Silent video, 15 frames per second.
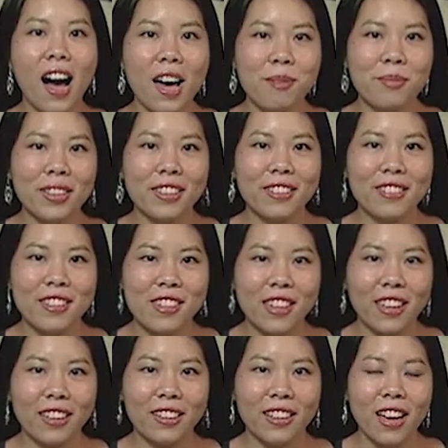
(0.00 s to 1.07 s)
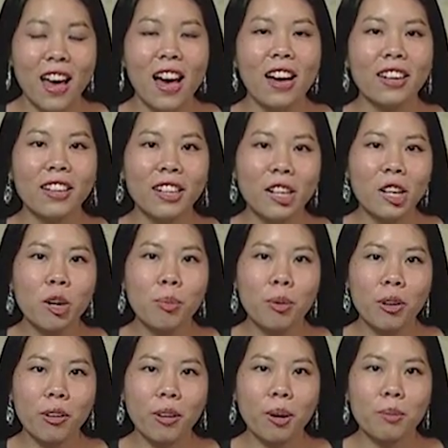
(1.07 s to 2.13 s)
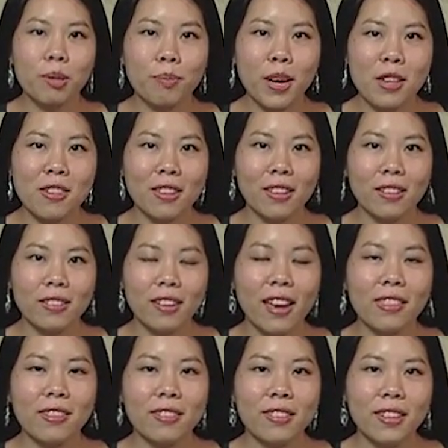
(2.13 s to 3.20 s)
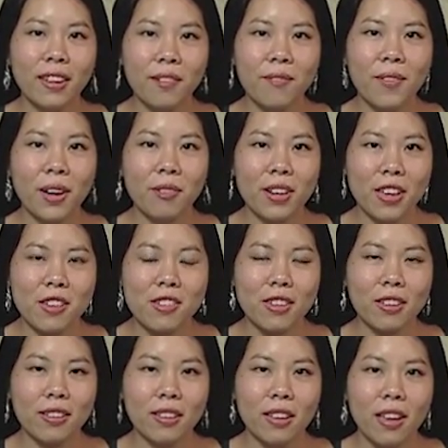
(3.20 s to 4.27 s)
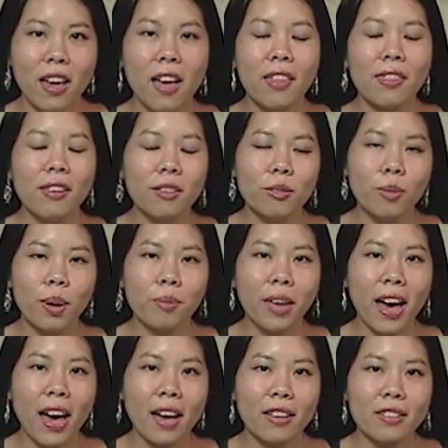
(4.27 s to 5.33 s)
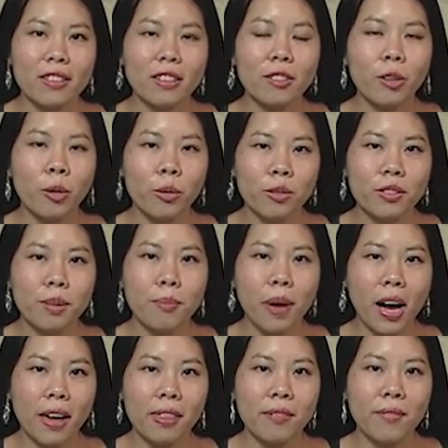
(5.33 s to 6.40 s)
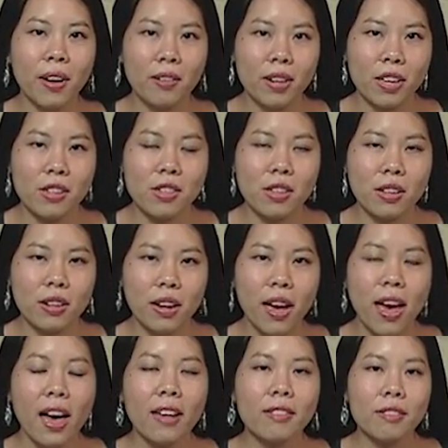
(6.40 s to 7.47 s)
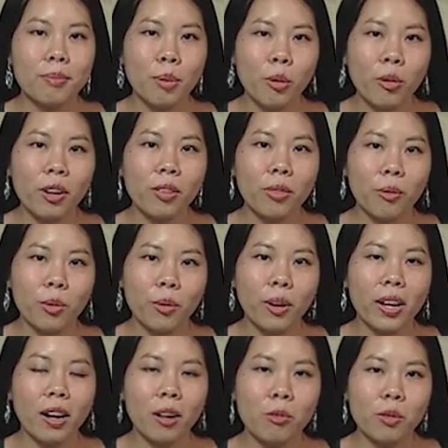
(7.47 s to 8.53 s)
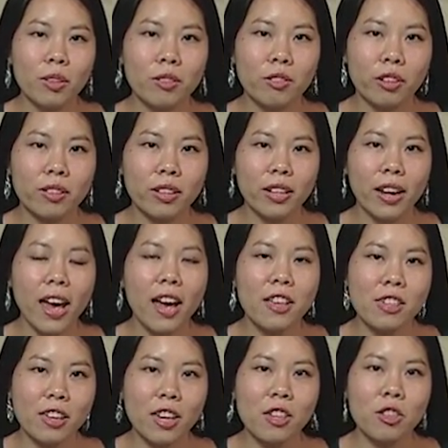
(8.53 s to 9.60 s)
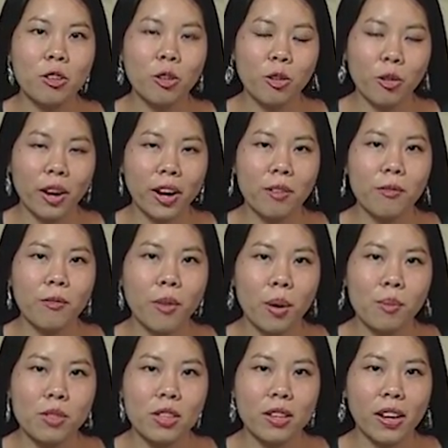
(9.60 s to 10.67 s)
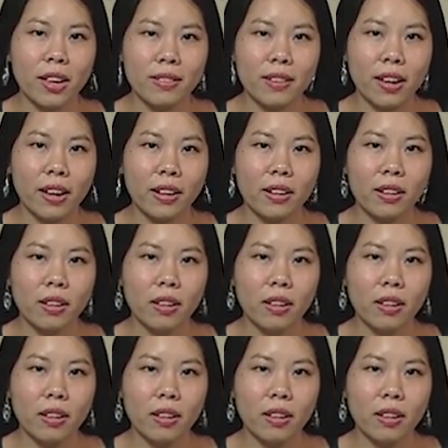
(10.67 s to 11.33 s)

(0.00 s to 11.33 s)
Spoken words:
I'm Melissa Chen, Clinical Program Specialist at the CF Foundation. This webcast is hosted by the Foundation and supported through an unrestricted educational grant from Genentech.